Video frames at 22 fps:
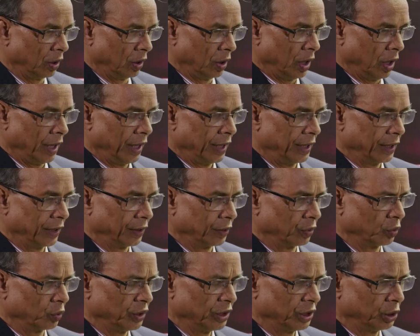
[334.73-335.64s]
and
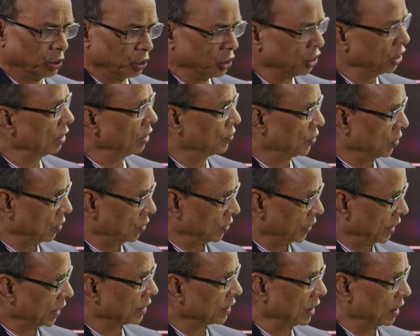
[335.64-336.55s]
we usually follow
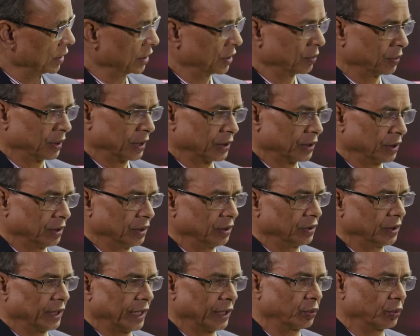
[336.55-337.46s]
that classification. In
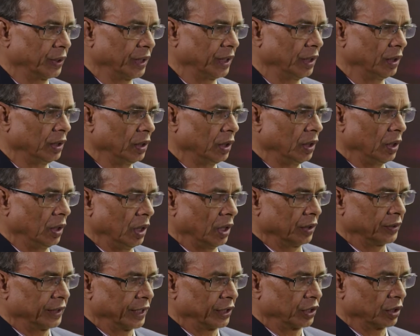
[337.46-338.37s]
that way,
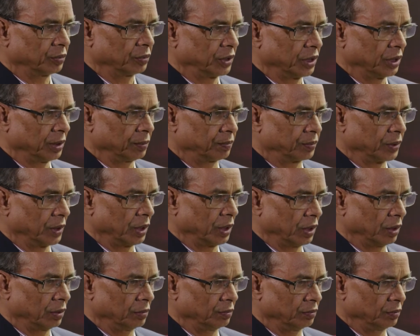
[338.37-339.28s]
that of the
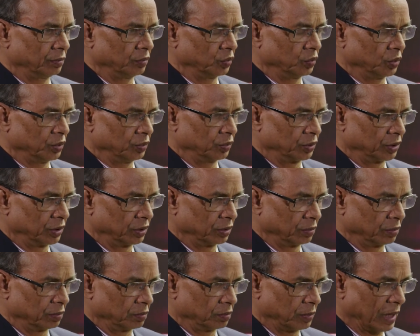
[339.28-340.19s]

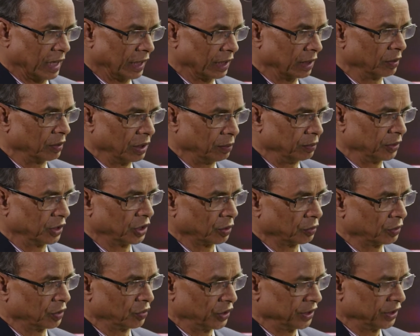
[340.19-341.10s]
maldevelopment of
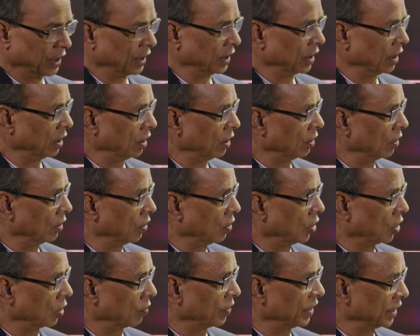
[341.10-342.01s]
the vagina
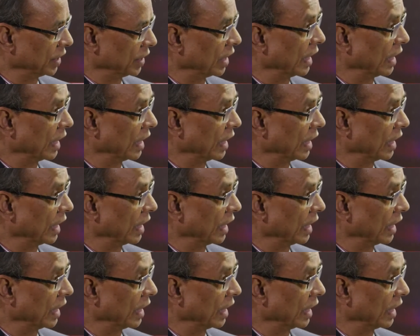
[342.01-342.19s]
or vaginal